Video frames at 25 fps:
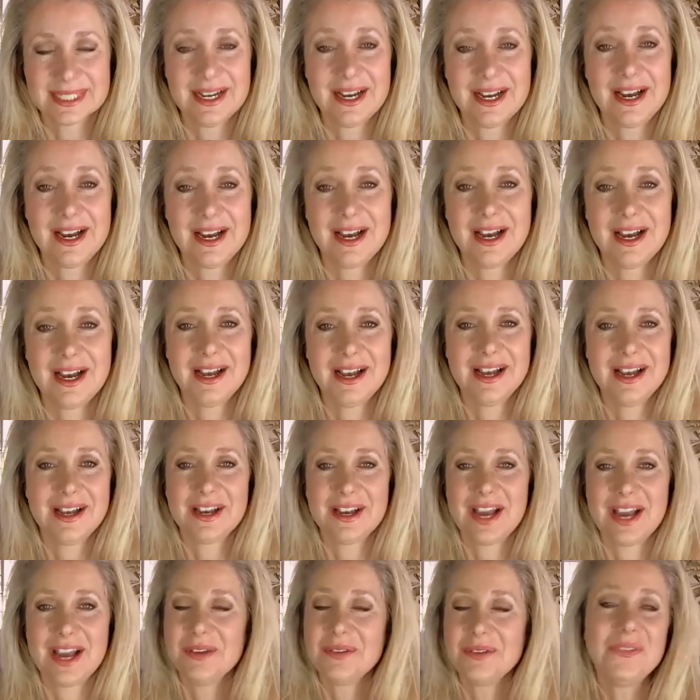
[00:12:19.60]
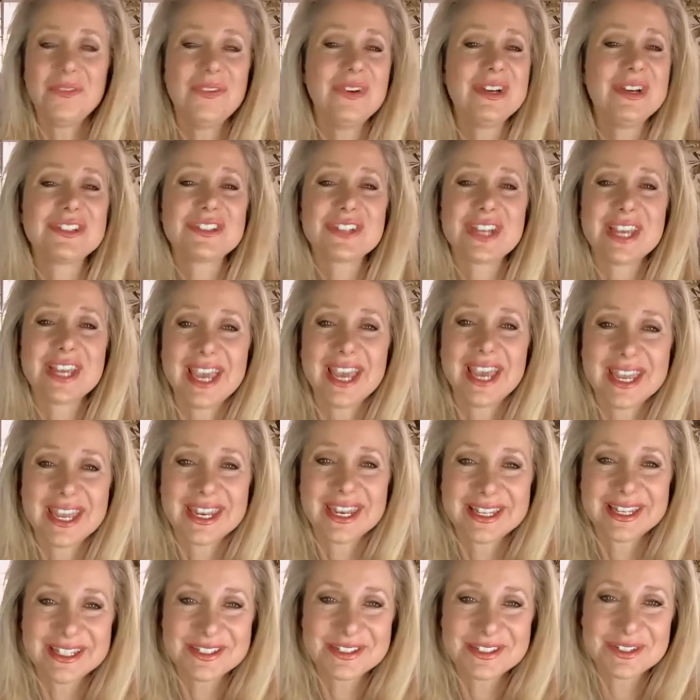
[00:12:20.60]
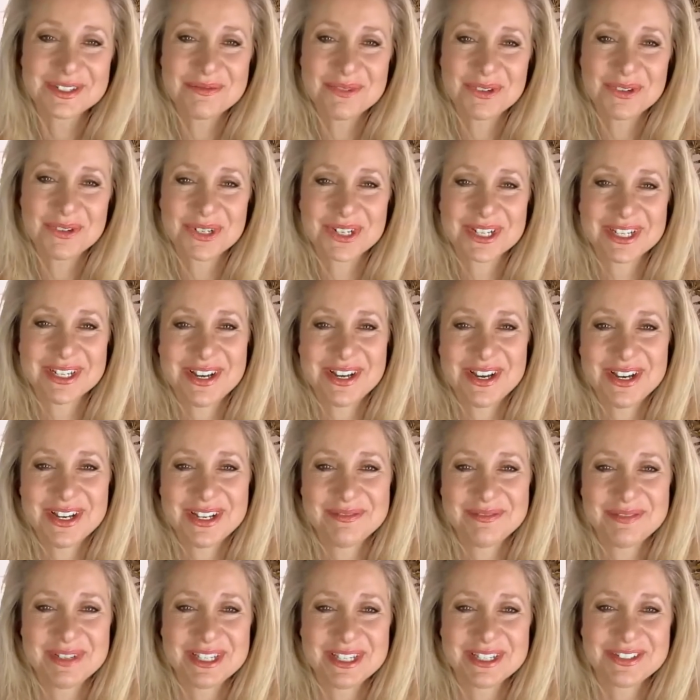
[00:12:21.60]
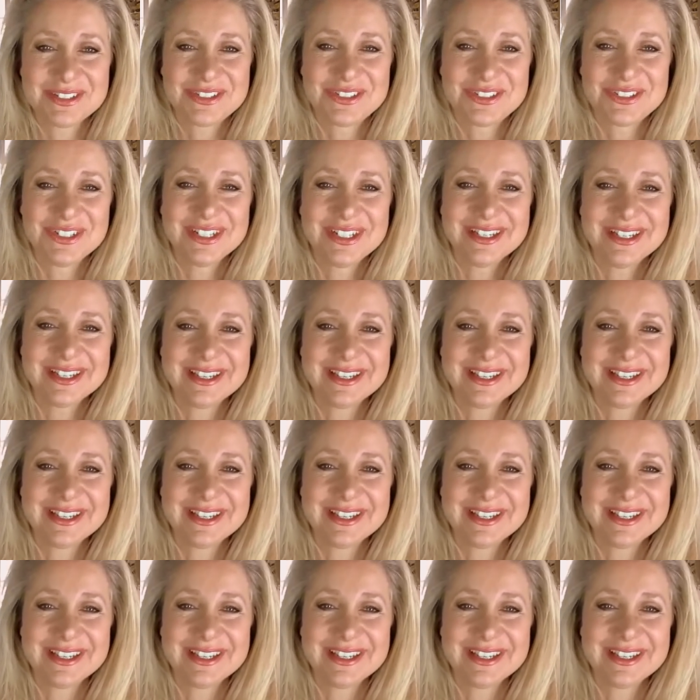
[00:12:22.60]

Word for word: Uh, I wish I had Lisa Morgan on because she